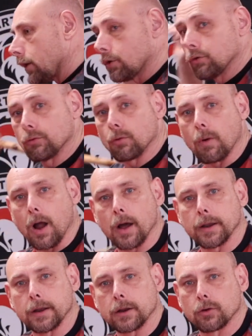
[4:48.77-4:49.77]
Guru
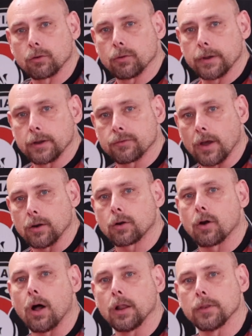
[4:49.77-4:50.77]
Ran and Guru Inisano
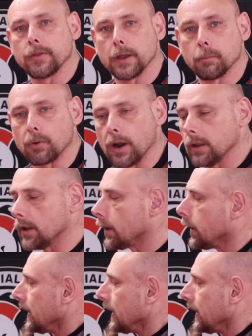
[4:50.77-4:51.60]
call it the umbrella.